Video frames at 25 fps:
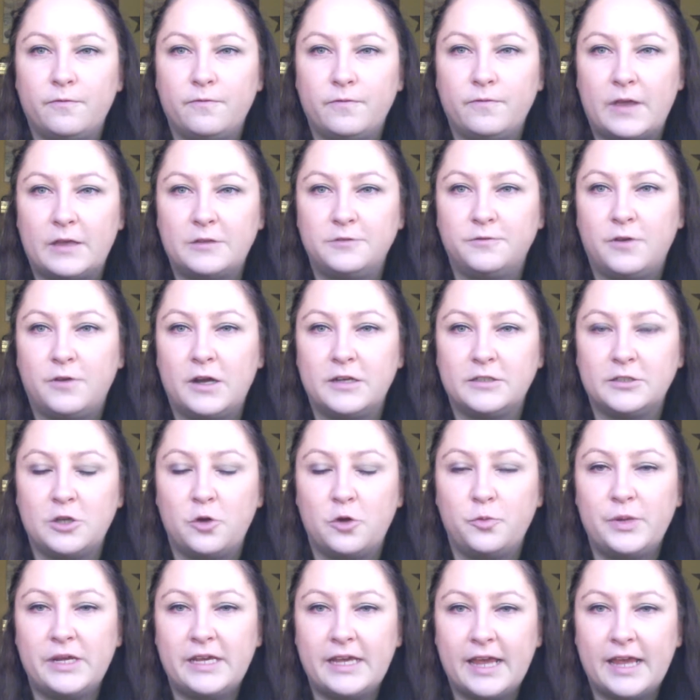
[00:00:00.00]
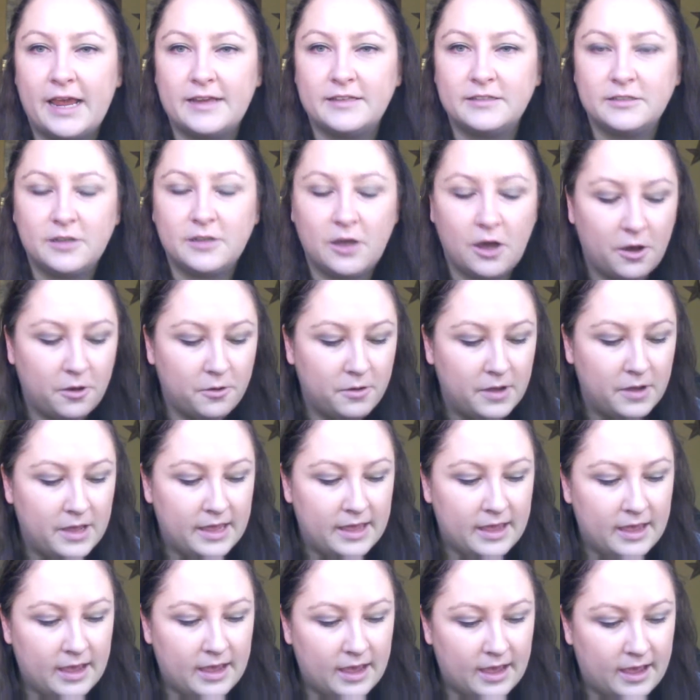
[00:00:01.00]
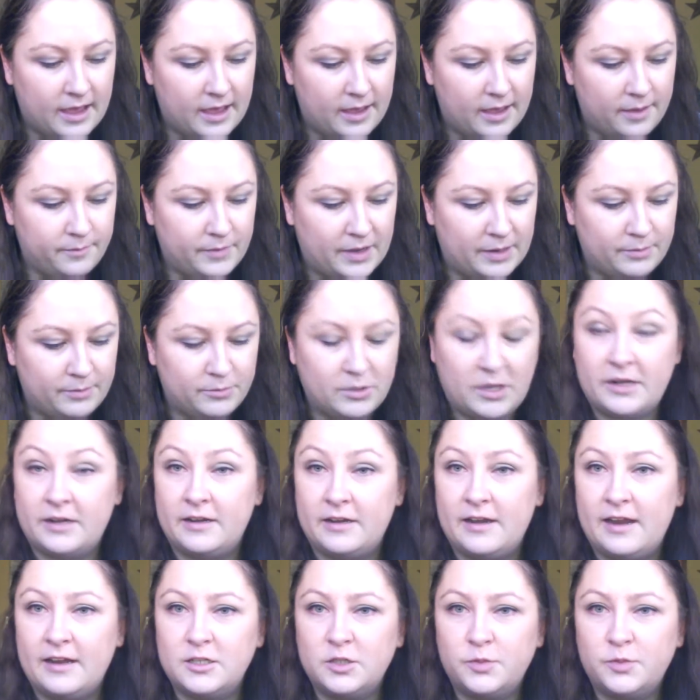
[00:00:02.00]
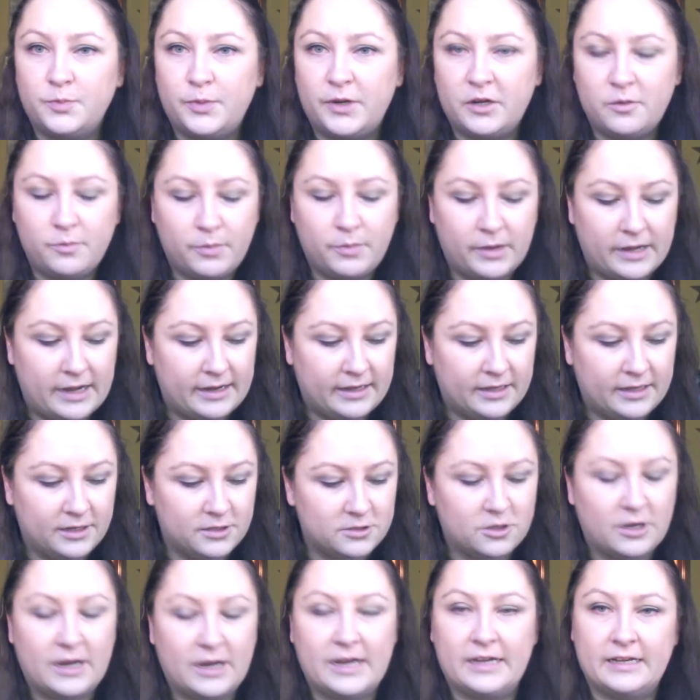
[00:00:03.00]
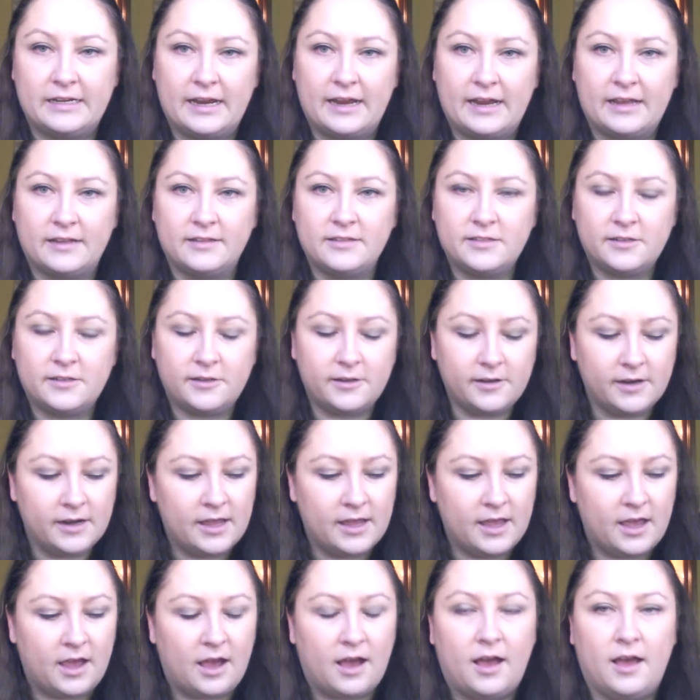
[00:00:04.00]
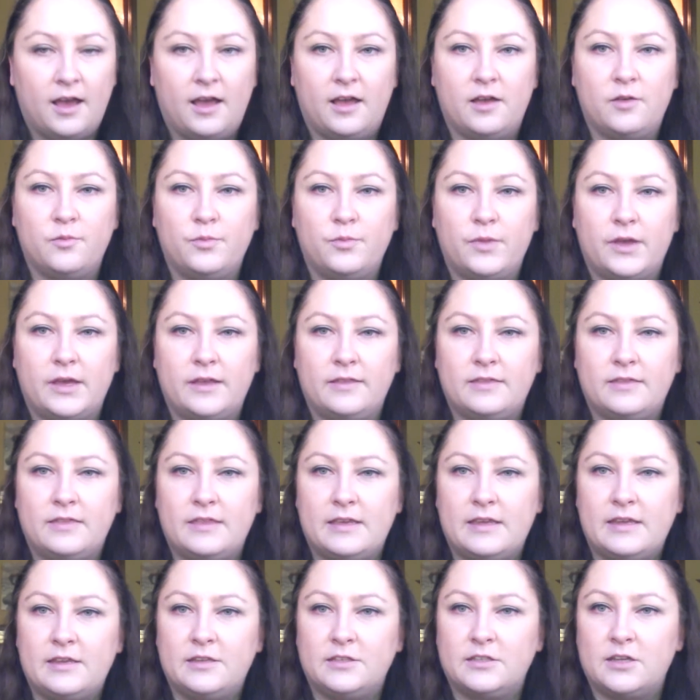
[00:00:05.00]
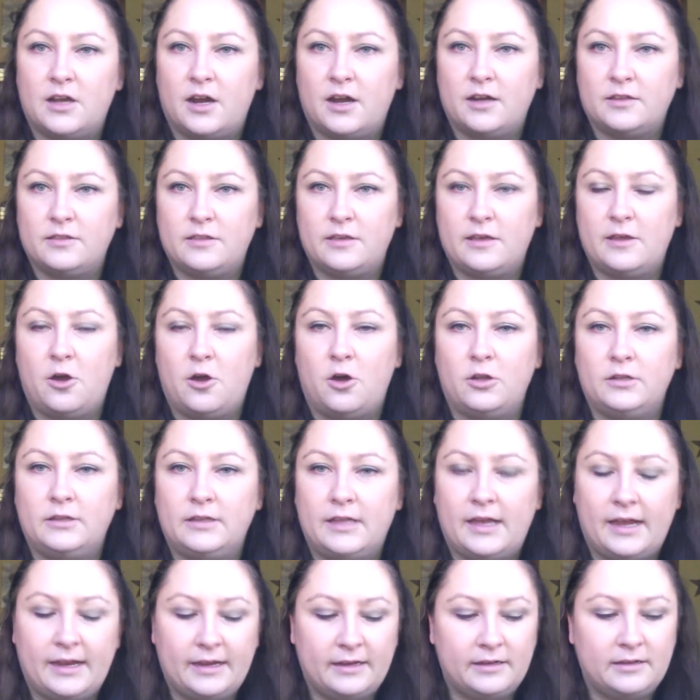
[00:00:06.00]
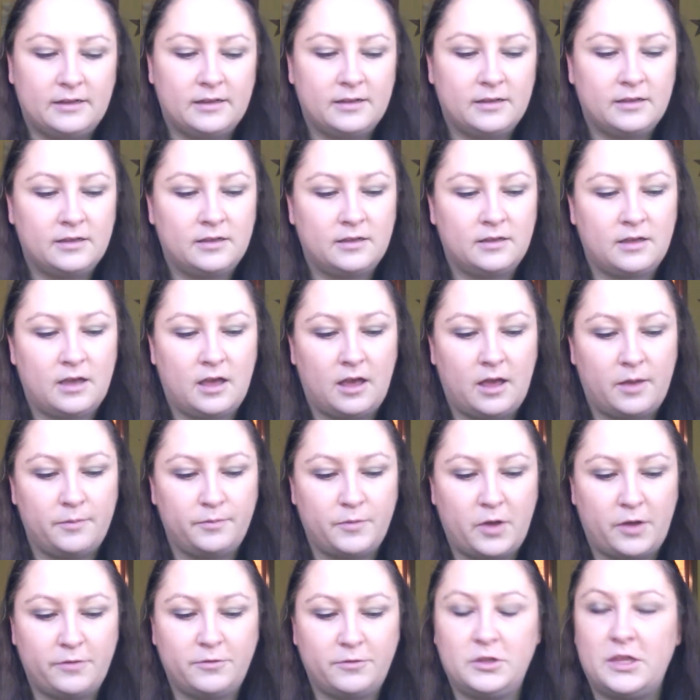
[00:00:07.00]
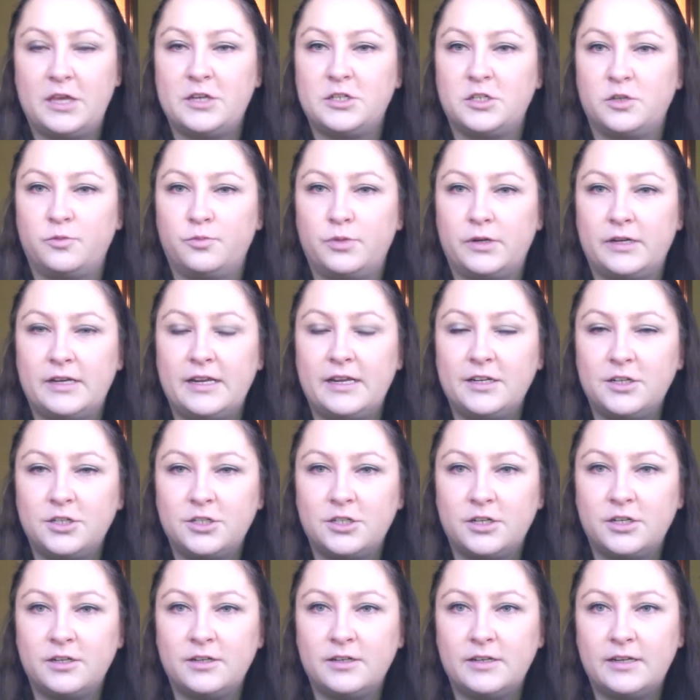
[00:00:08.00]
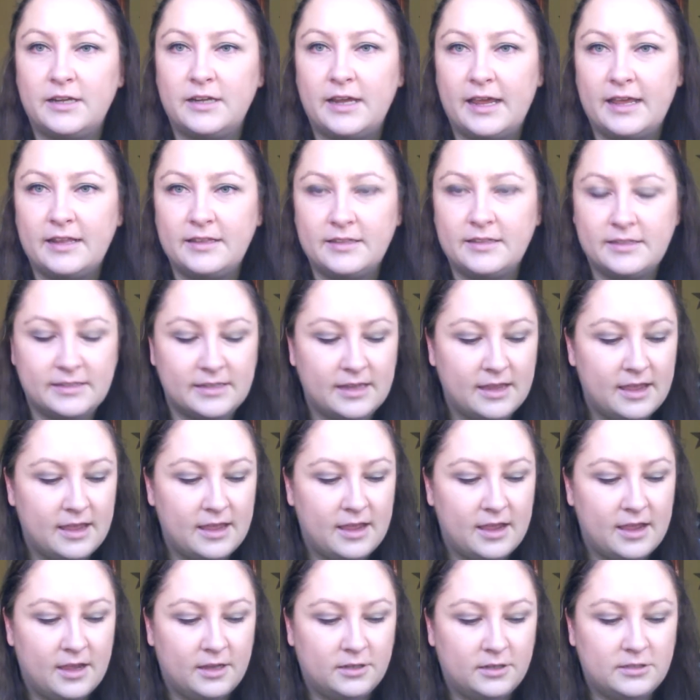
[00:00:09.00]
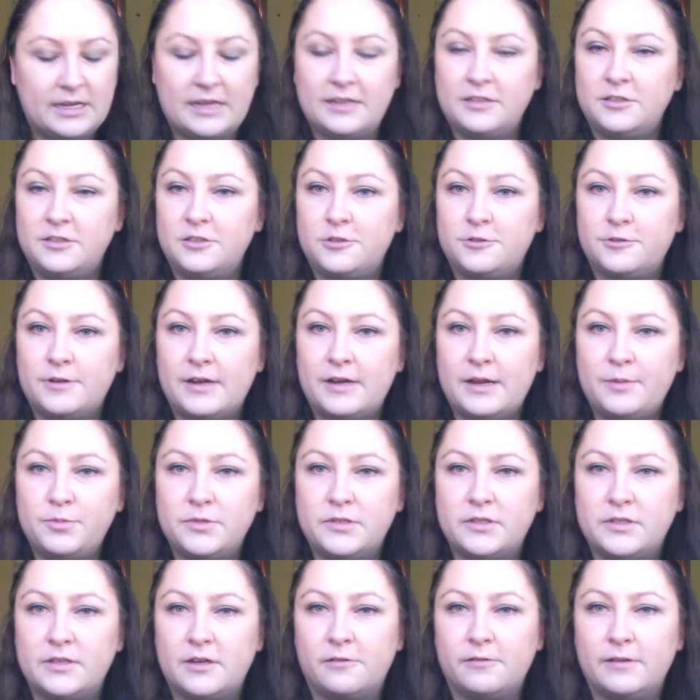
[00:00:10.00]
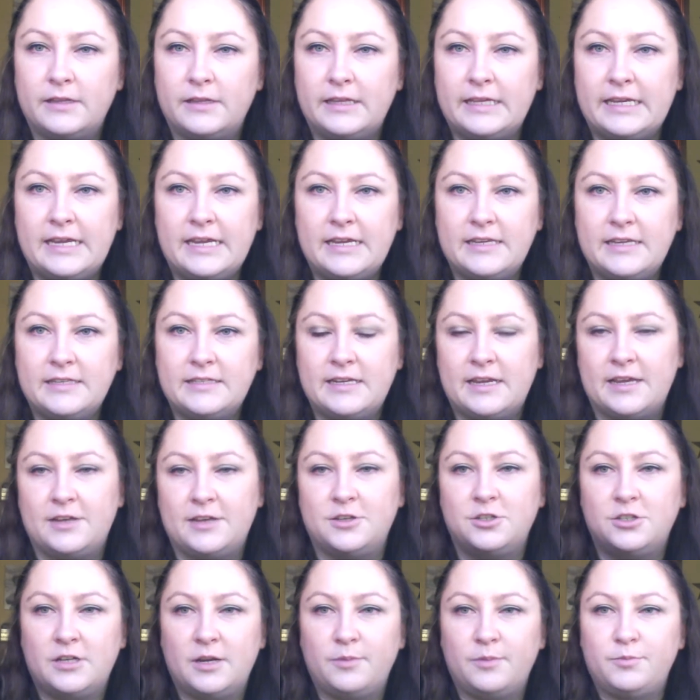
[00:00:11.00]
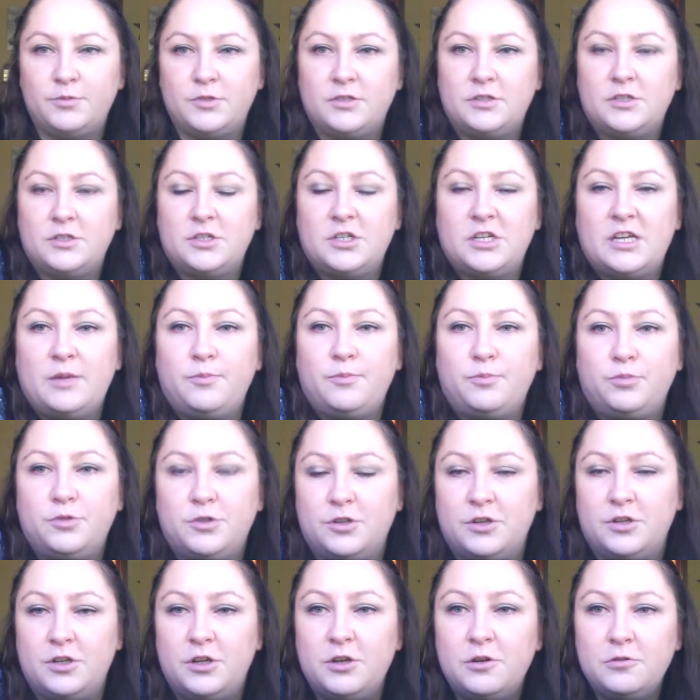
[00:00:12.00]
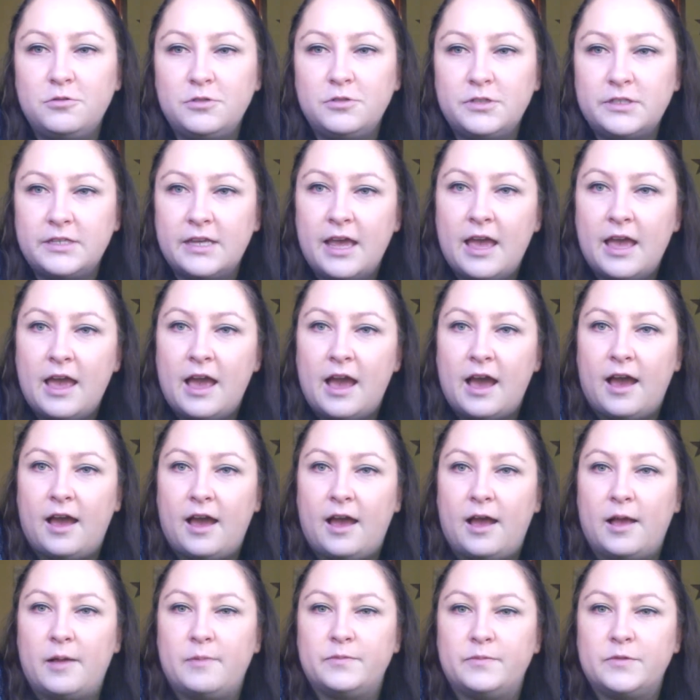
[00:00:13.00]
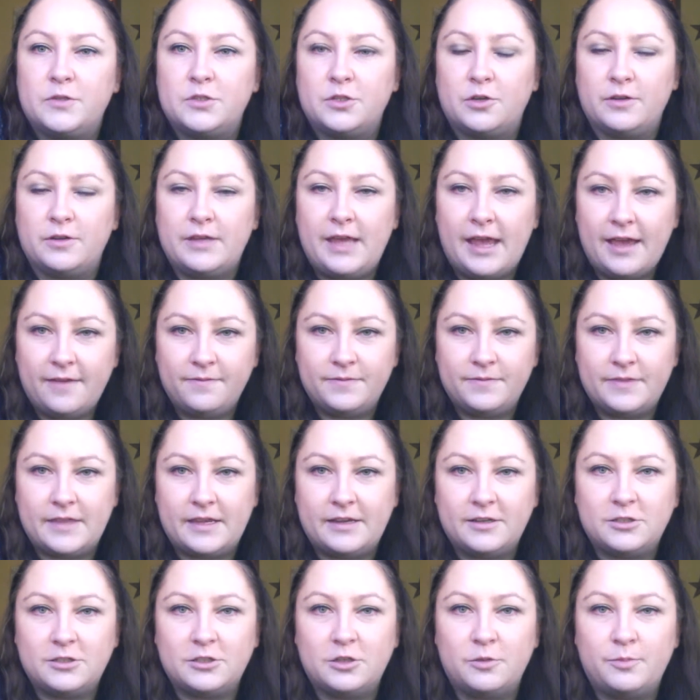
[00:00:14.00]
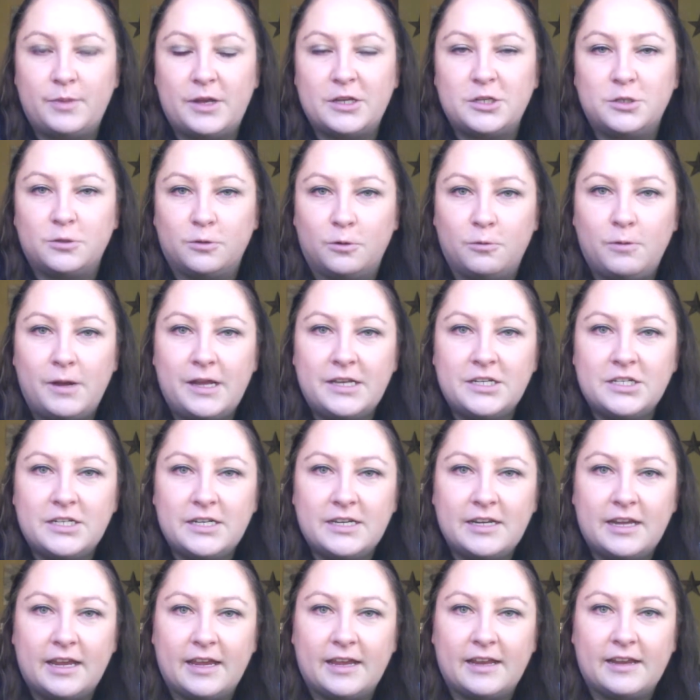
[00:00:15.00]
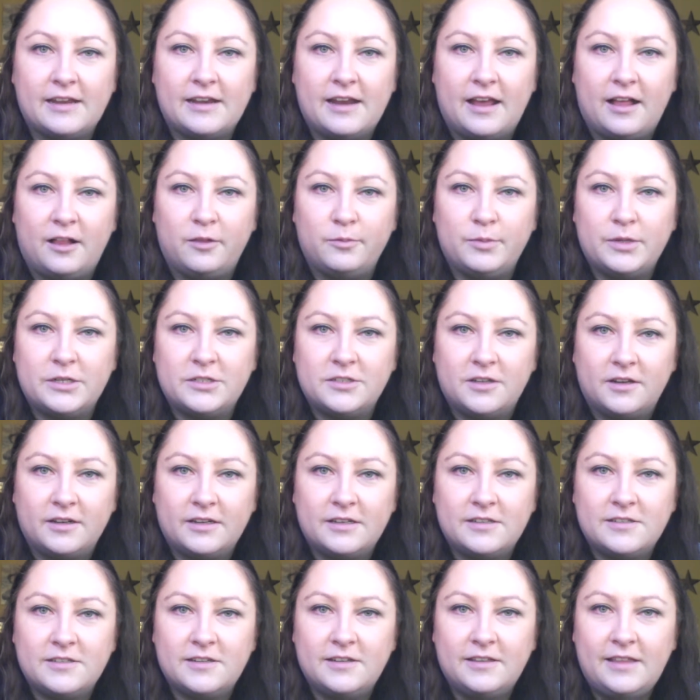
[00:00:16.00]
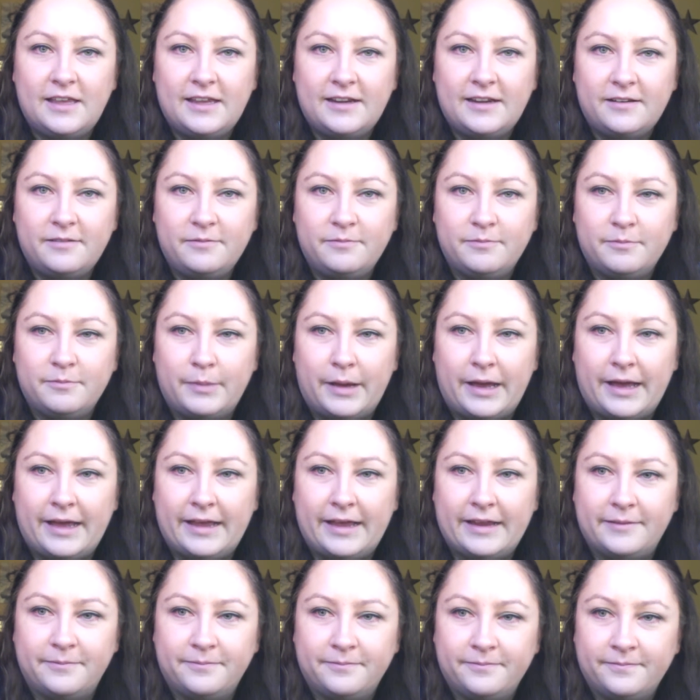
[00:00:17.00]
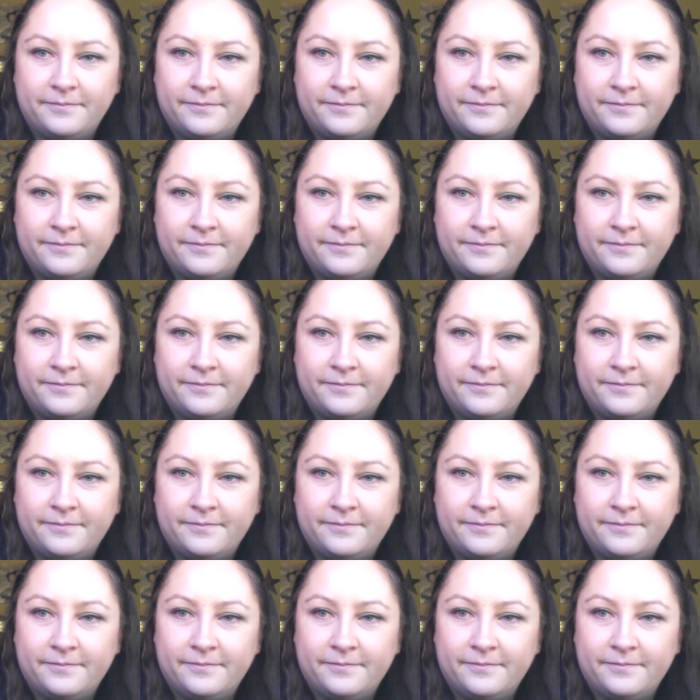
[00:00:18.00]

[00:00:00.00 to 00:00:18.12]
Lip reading: as far as OPKs go, I'm not an expert, but I can try and answer. And these are the online ovulation prediction kits, test strips. They're really easy and cheap to use. So yeah, thanks so much for watching, and I'll be talking to you later. Bye.